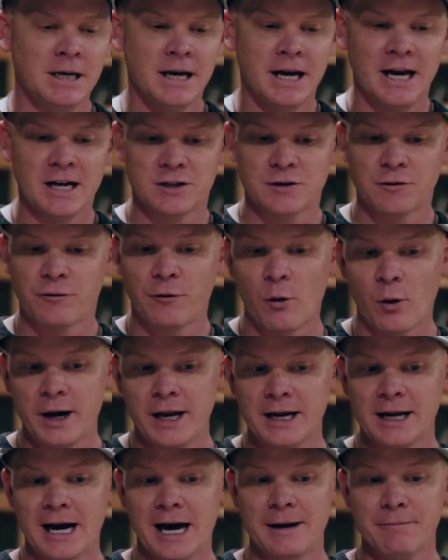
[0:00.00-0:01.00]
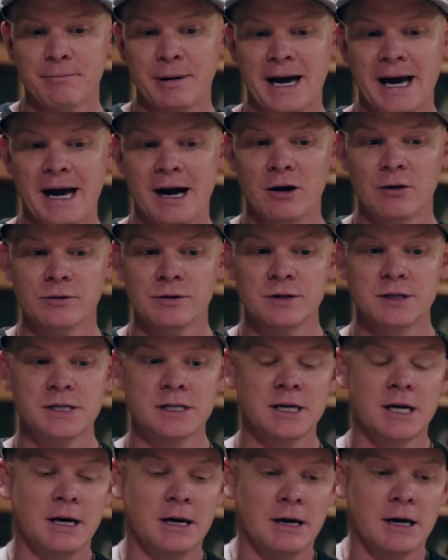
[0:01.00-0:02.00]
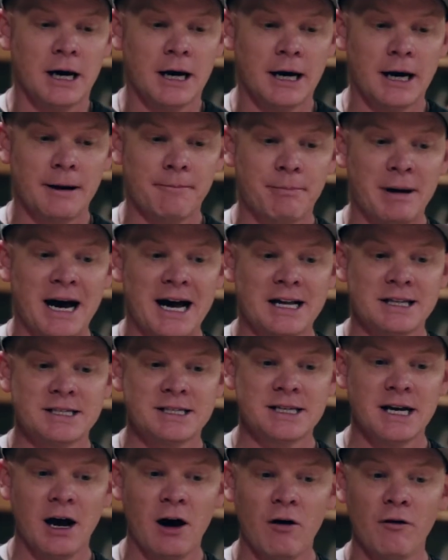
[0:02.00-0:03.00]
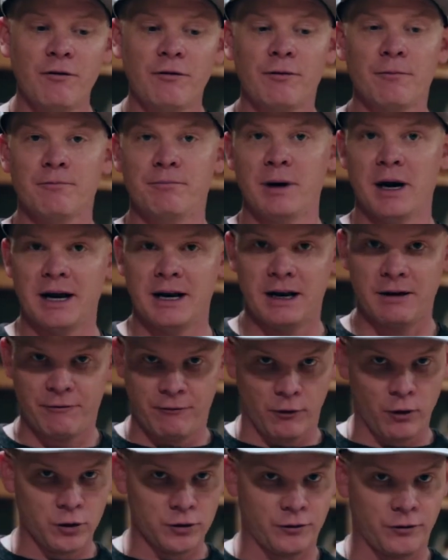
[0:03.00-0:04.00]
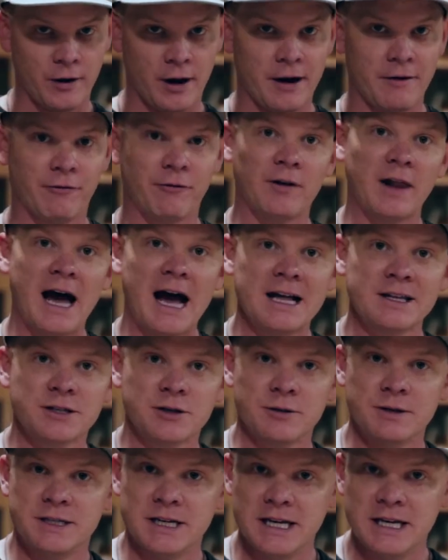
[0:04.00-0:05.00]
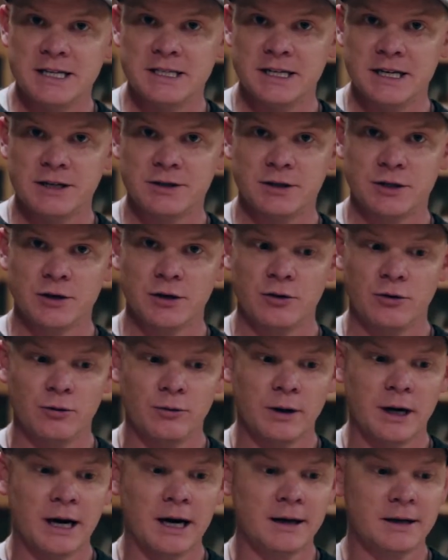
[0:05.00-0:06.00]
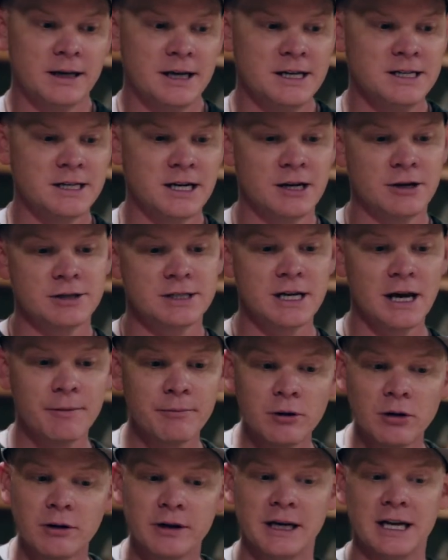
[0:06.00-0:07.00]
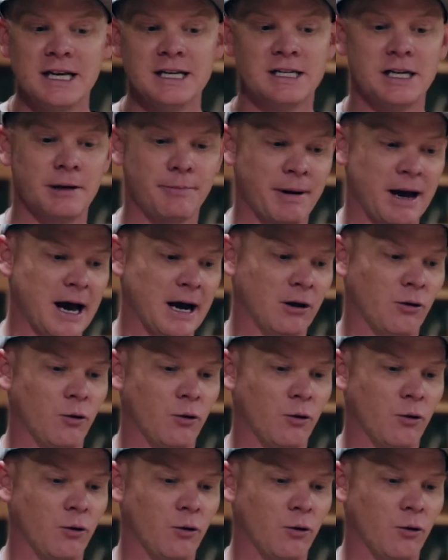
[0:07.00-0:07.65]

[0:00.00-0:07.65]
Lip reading: It's 49 pounds by itself, but it folds very flat, so it's easy to assemble and easy to pack